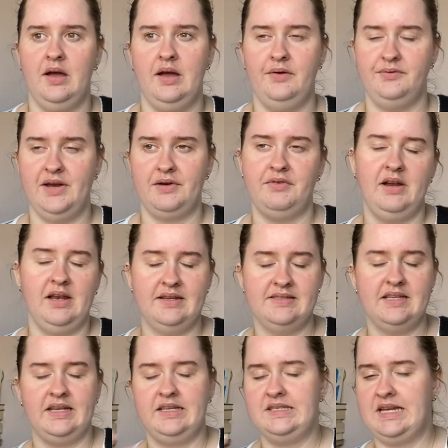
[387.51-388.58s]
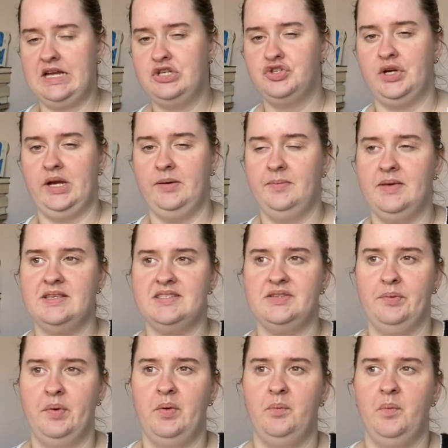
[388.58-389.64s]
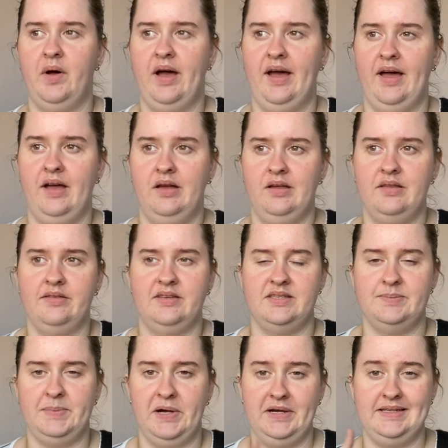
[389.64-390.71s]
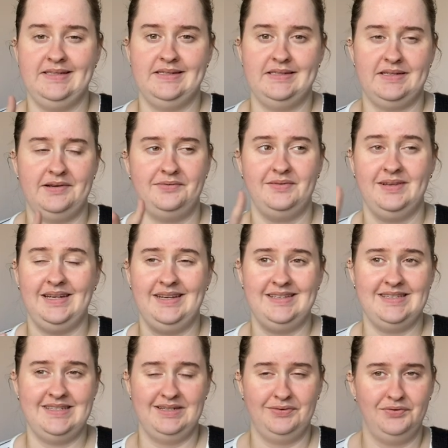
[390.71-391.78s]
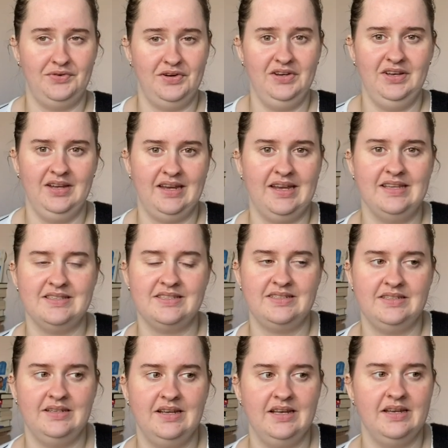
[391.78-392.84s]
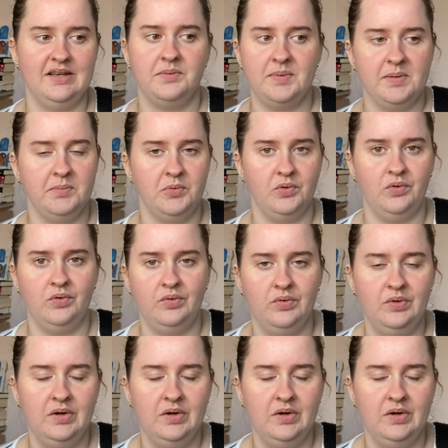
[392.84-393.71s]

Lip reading: I've now realised, like, Daydream is the one where the spice is definitely different. Like, it's a little bit more